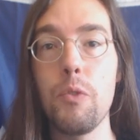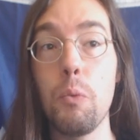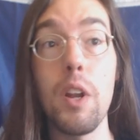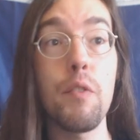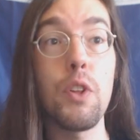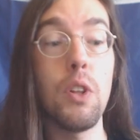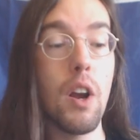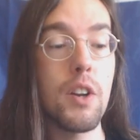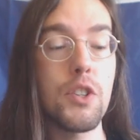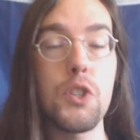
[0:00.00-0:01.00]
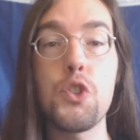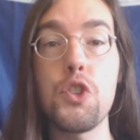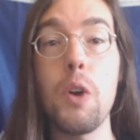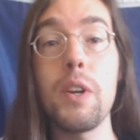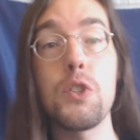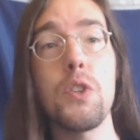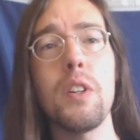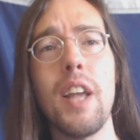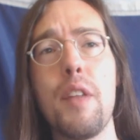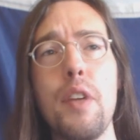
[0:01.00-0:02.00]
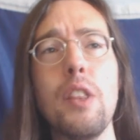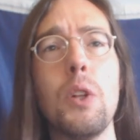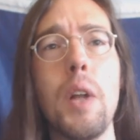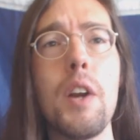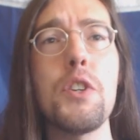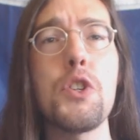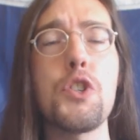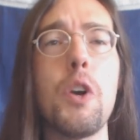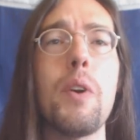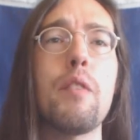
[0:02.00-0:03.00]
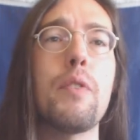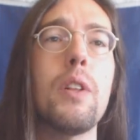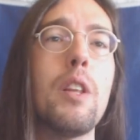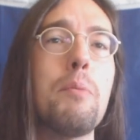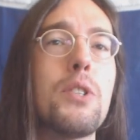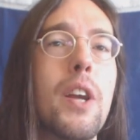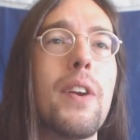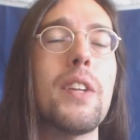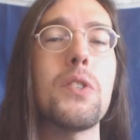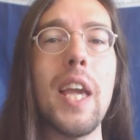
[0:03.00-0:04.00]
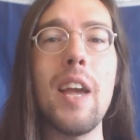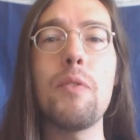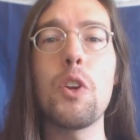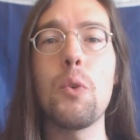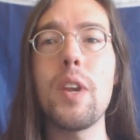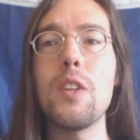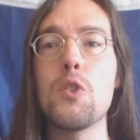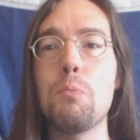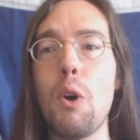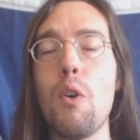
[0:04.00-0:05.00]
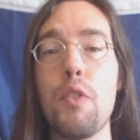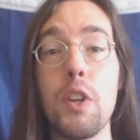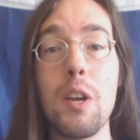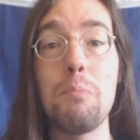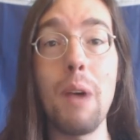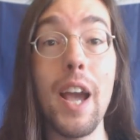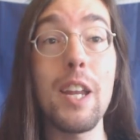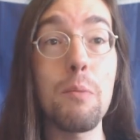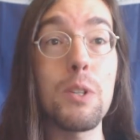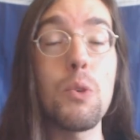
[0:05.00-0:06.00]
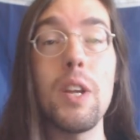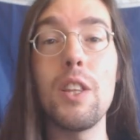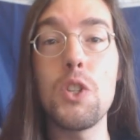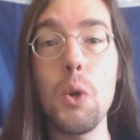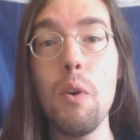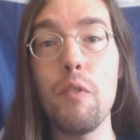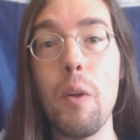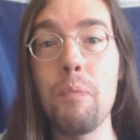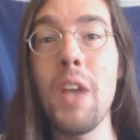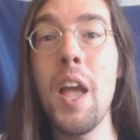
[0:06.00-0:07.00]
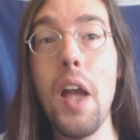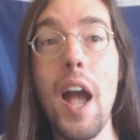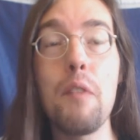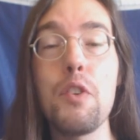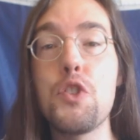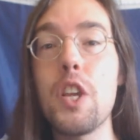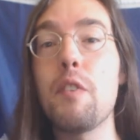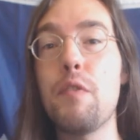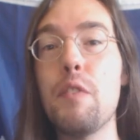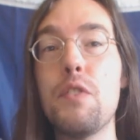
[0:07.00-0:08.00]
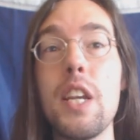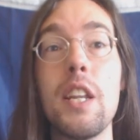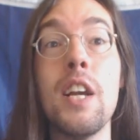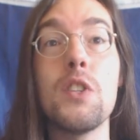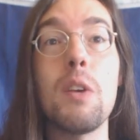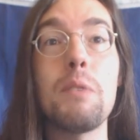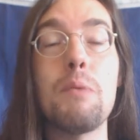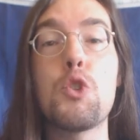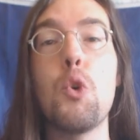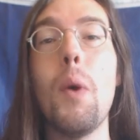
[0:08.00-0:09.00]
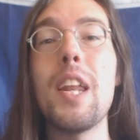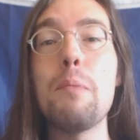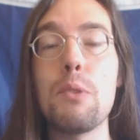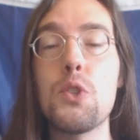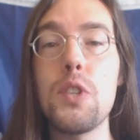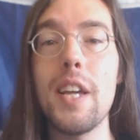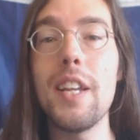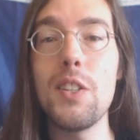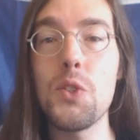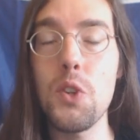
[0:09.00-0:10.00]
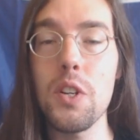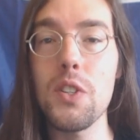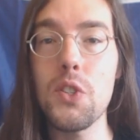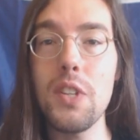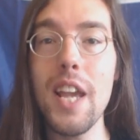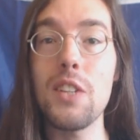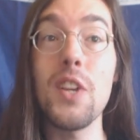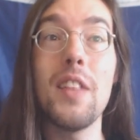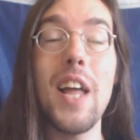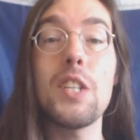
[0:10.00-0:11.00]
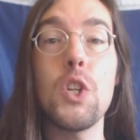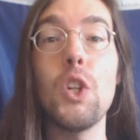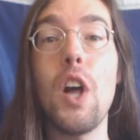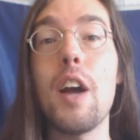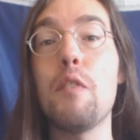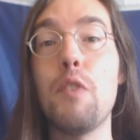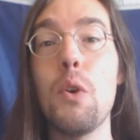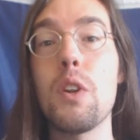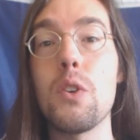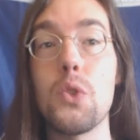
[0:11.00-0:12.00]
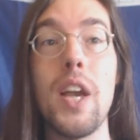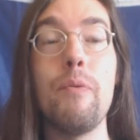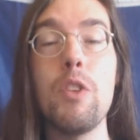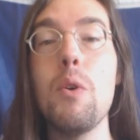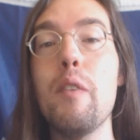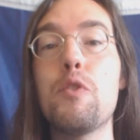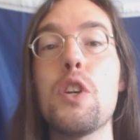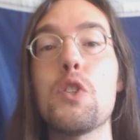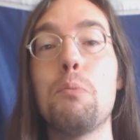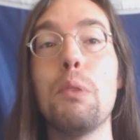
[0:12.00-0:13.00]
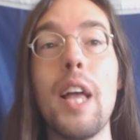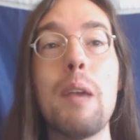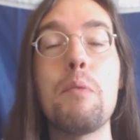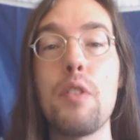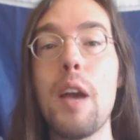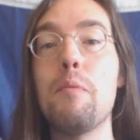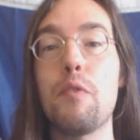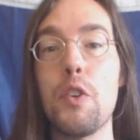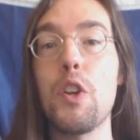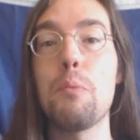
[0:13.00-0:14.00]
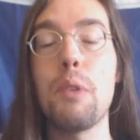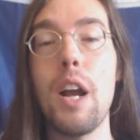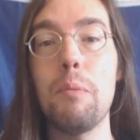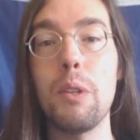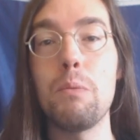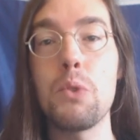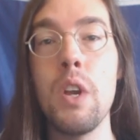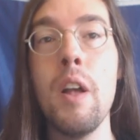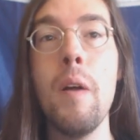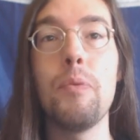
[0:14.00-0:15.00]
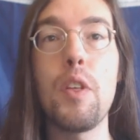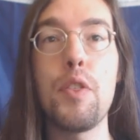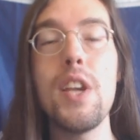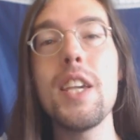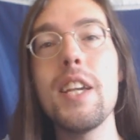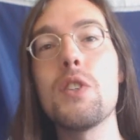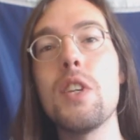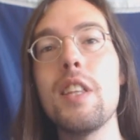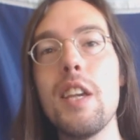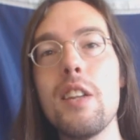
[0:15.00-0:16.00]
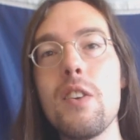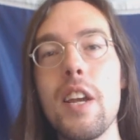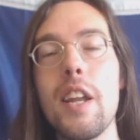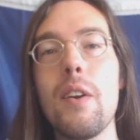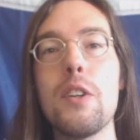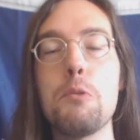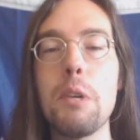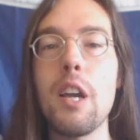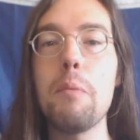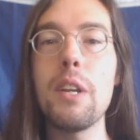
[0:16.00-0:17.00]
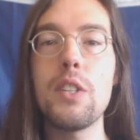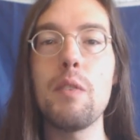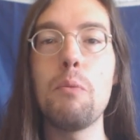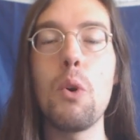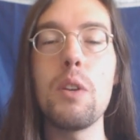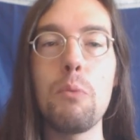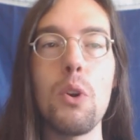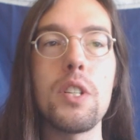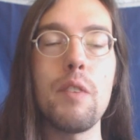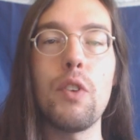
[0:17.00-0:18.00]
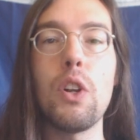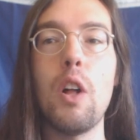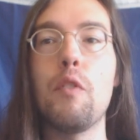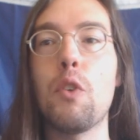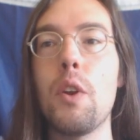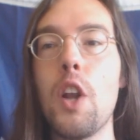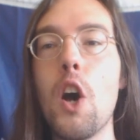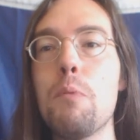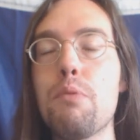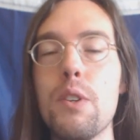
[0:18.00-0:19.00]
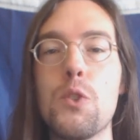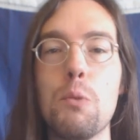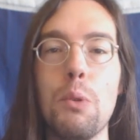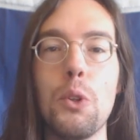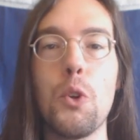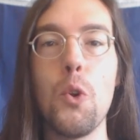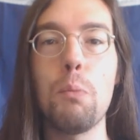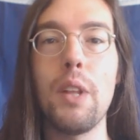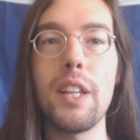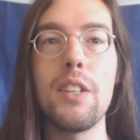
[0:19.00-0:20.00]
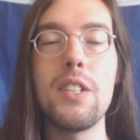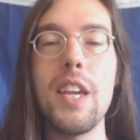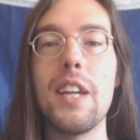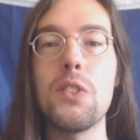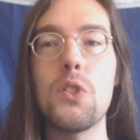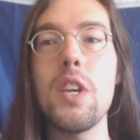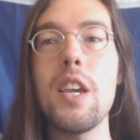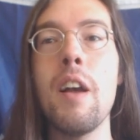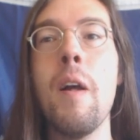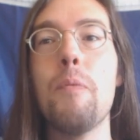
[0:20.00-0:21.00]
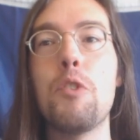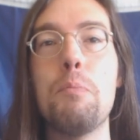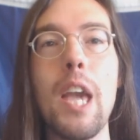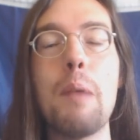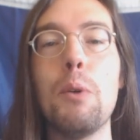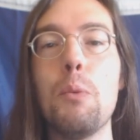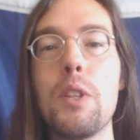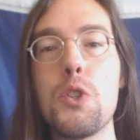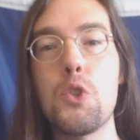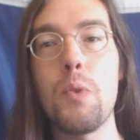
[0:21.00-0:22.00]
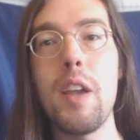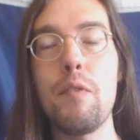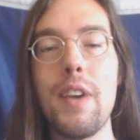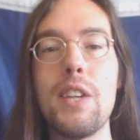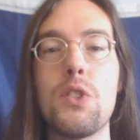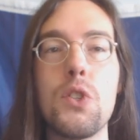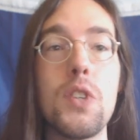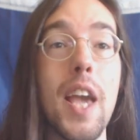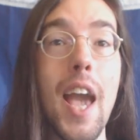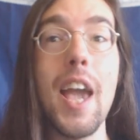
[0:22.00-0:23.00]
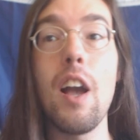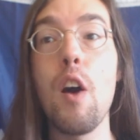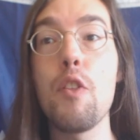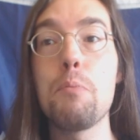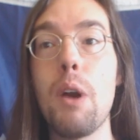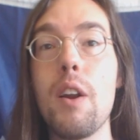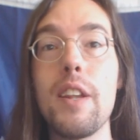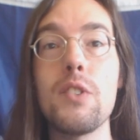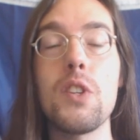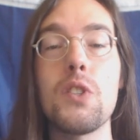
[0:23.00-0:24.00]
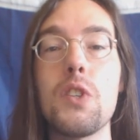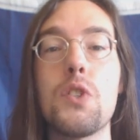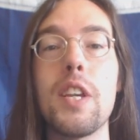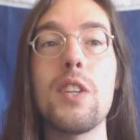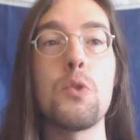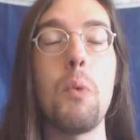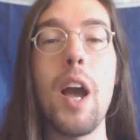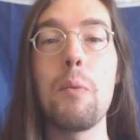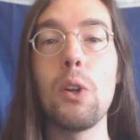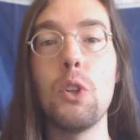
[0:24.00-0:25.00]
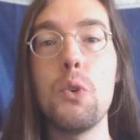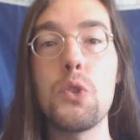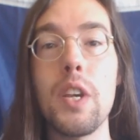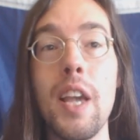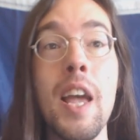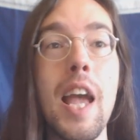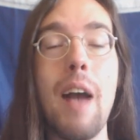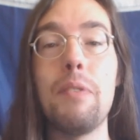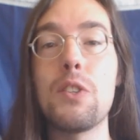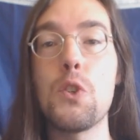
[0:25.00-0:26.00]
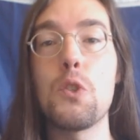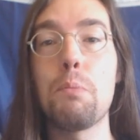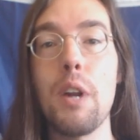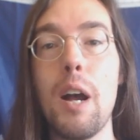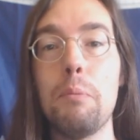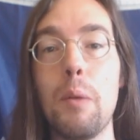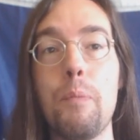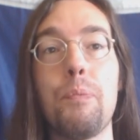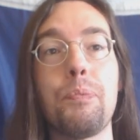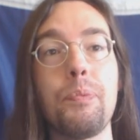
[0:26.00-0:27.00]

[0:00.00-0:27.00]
One of the largest showings, certainly I think the largest showing for the Libertarians and the Greens both, and combined between the two of them, averaging 15, sometimes 20% in certain states. That's a lot of voters, and you have just blamed them for your problems. The thing is, in the internet era, it's becoming more and more difficult for an unprincipled group like the DNC to be able, with a straight face, to say, hey, other parties existing is why we're losing, and this is a problem.